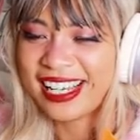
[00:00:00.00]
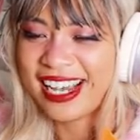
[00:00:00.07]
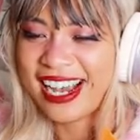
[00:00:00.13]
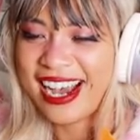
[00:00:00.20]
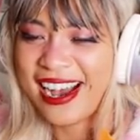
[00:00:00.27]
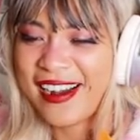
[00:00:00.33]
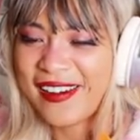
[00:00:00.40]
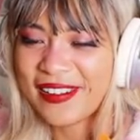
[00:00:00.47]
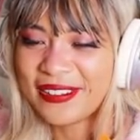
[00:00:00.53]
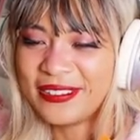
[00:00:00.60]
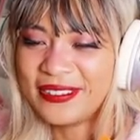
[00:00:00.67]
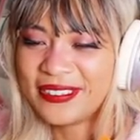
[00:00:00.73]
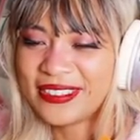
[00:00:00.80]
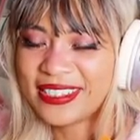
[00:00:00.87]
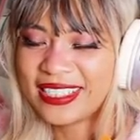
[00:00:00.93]
Yeah, dude, you
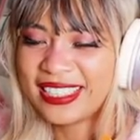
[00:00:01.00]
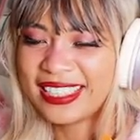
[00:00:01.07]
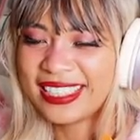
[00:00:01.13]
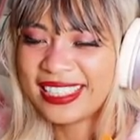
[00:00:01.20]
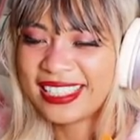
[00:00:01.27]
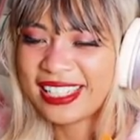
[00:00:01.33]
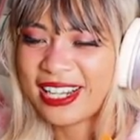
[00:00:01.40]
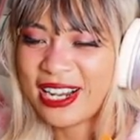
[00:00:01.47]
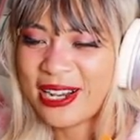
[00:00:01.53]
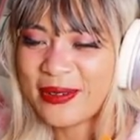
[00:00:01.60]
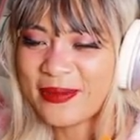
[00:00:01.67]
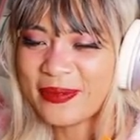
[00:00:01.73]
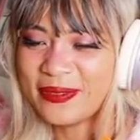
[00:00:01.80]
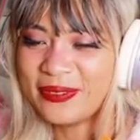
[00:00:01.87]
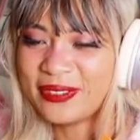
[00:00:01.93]
got a taco? Bonus. Yep.
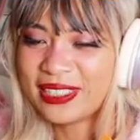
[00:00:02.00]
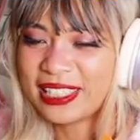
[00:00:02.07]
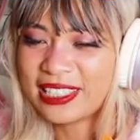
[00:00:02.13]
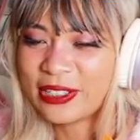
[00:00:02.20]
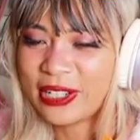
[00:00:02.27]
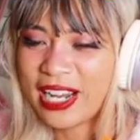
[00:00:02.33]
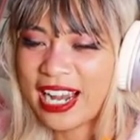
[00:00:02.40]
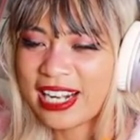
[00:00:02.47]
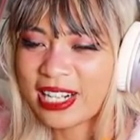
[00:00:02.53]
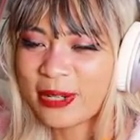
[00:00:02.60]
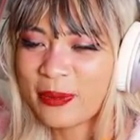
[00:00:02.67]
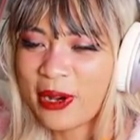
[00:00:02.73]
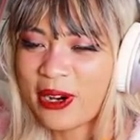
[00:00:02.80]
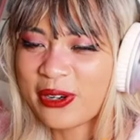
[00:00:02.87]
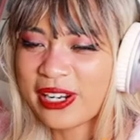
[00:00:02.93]
You got
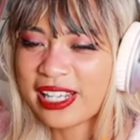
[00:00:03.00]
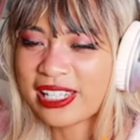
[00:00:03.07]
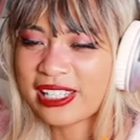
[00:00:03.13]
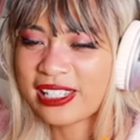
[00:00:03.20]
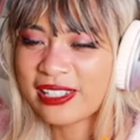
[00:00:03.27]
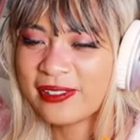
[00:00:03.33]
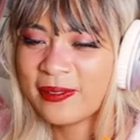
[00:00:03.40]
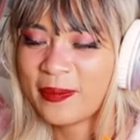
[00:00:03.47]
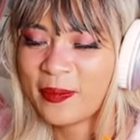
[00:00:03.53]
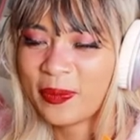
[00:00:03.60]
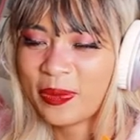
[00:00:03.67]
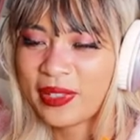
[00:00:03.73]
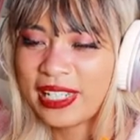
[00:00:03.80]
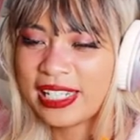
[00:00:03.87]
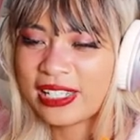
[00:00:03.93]
your bonus. I got a
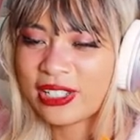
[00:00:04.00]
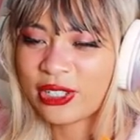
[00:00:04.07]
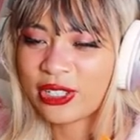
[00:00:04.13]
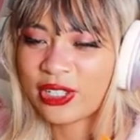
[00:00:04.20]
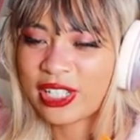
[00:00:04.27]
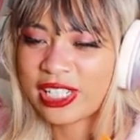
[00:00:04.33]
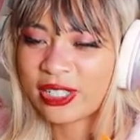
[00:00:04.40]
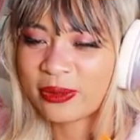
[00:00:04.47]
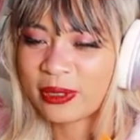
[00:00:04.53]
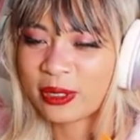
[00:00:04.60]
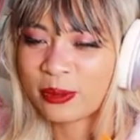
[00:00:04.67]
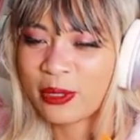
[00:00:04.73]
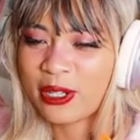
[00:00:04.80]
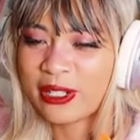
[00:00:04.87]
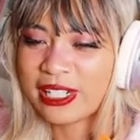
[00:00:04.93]
taco. It's your
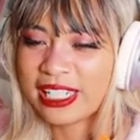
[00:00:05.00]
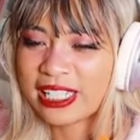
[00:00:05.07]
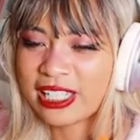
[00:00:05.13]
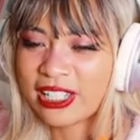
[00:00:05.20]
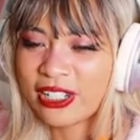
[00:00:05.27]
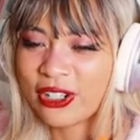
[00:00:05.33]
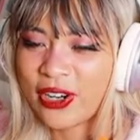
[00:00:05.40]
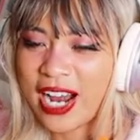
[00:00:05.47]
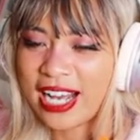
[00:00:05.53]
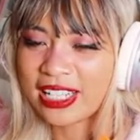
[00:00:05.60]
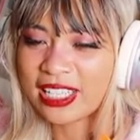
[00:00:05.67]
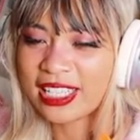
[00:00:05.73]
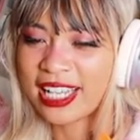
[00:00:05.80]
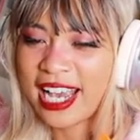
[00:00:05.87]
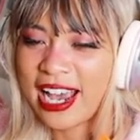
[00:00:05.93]
Christmas bonus.
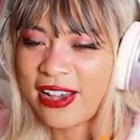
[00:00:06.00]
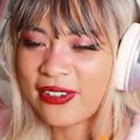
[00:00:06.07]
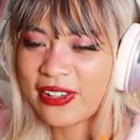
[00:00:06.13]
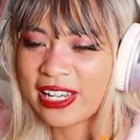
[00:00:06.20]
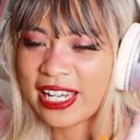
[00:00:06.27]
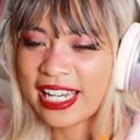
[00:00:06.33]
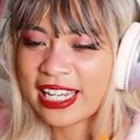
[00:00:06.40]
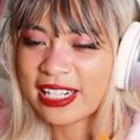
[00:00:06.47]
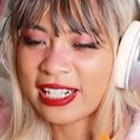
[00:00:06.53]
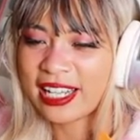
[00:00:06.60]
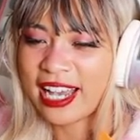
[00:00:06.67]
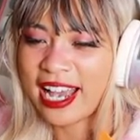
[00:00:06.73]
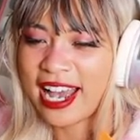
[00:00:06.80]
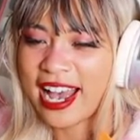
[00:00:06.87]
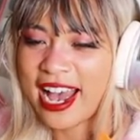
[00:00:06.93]
Congrats, Kevin.
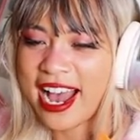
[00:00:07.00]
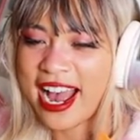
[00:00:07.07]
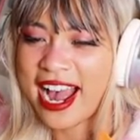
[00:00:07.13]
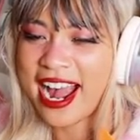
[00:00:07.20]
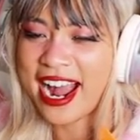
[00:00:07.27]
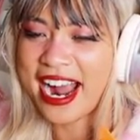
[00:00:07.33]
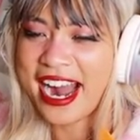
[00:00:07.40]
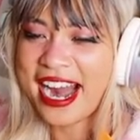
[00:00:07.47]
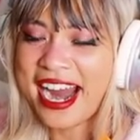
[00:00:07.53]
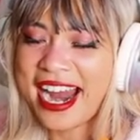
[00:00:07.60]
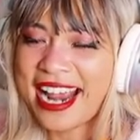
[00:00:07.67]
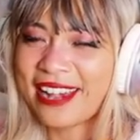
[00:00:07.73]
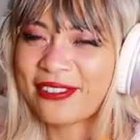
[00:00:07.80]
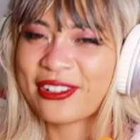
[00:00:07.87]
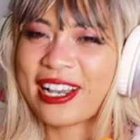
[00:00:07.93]
Yay!
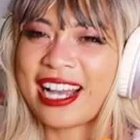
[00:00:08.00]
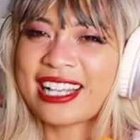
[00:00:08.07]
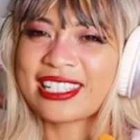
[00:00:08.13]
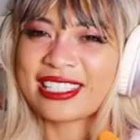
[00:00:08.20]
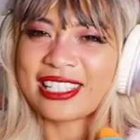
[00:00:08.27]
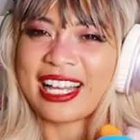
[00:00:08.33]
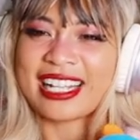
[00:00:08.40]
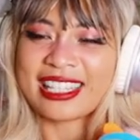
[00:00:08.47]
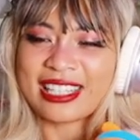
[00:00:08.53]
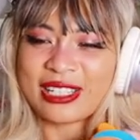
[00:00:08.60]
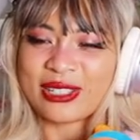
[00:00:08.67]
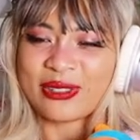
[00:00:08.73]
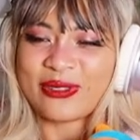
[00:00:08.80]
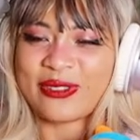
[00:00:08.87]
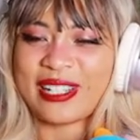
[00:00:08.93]
Yeah. I didn't get
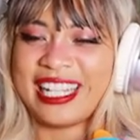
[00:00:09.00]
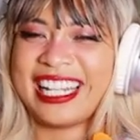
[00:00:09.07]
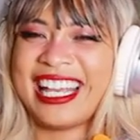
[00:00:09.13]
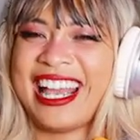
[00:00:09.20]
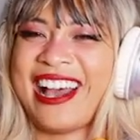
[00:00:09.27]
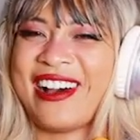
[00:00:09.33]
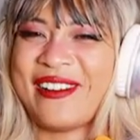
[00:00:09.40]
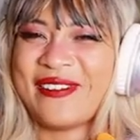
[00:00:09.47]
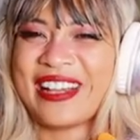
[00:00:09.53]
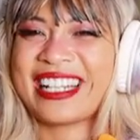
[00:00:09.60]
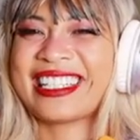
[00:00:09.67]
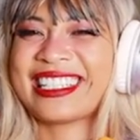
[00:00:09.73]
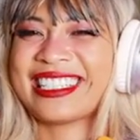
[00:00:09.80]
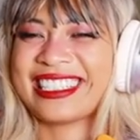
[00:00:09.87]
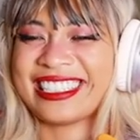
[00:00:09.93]
anything. Video.
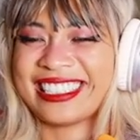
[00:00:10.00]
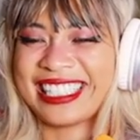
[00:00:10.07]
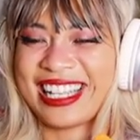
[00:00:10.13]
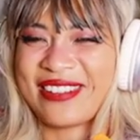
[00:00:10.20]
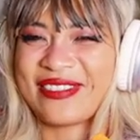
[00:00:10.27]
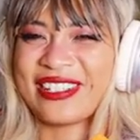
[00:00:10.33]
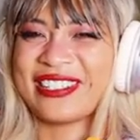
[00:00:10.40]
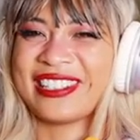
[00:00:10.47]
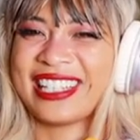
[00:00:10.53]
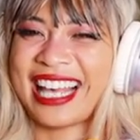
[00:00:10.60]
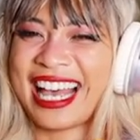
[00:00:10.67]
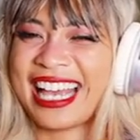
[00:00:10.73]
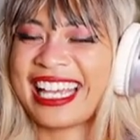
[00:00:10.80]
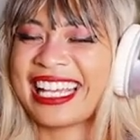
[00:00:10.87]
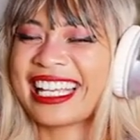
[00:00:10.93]
Make sure to leave a
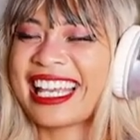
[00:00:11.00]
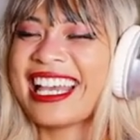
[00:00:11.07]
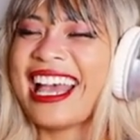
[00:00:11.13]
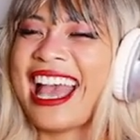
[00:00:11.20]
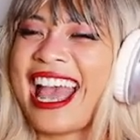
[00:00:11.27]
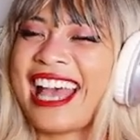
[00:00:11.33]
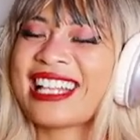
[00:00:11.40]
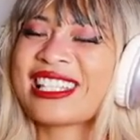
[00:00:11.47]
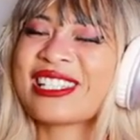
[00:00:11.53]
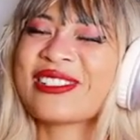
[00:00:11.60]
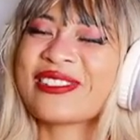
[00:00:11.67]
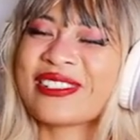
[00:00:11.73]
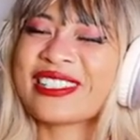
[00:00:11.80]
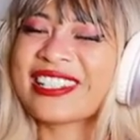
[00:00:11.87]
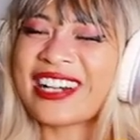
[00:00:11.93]
like and
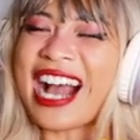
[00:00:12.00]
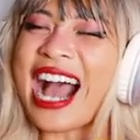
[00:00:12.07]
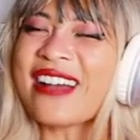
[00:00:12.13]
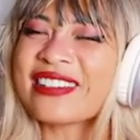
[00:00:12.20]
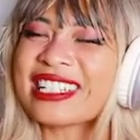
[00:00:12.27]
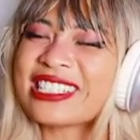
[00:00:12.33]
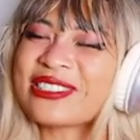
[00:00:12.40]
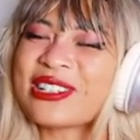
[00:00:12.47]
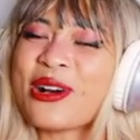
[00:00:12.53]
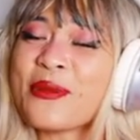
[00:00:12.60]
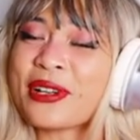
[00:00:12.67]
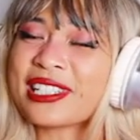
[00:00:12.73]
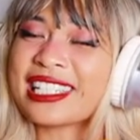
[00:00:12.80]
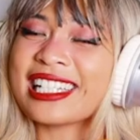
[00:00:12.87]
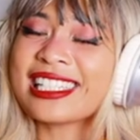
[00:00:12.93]
subscribe because we're
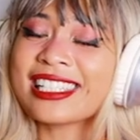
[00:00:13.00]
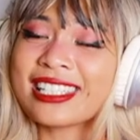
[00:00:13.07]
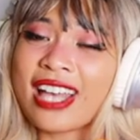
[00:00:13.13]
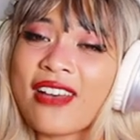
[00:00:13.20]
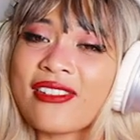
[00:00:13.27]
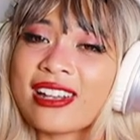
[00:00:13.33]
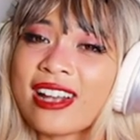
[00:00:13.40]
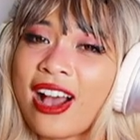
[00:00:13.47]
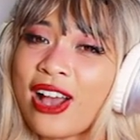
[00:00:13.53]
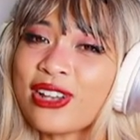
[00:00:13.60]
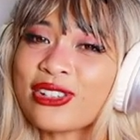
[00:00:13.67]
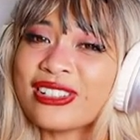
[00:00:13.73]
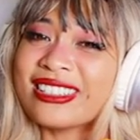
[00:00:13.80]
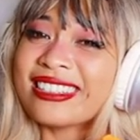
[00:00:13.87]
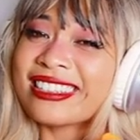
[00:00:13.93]
almost at
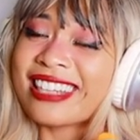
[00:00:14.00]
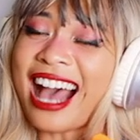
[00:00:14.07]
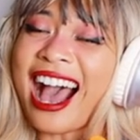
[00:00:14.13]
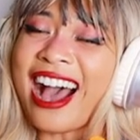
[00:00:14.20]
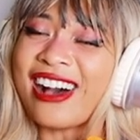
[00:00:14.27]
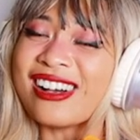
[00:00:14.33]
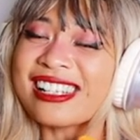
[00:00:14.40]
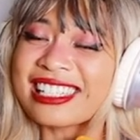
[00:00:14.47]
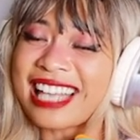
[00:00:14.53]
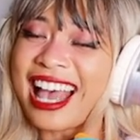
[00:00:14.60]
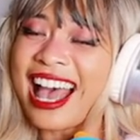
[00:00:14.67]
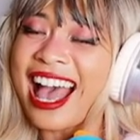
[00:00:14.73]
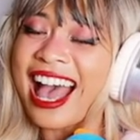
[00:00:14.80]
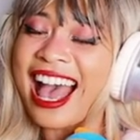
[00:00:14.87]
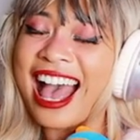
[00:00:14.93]

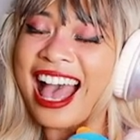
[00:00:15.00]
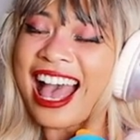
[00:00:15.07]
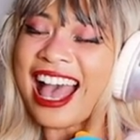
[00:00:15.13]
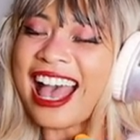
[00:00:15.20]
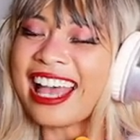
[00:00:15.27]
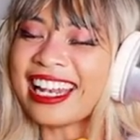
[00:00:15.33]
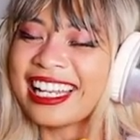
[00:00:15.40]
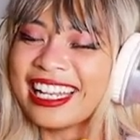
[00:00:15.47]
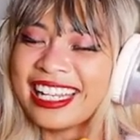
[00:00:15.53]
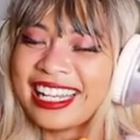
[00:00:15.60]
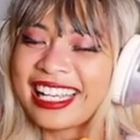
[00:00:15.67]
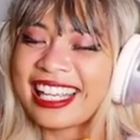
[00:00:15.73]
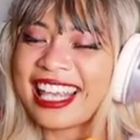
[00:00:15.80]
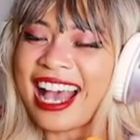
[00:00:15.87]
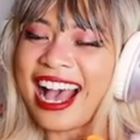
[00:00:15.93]
700,000.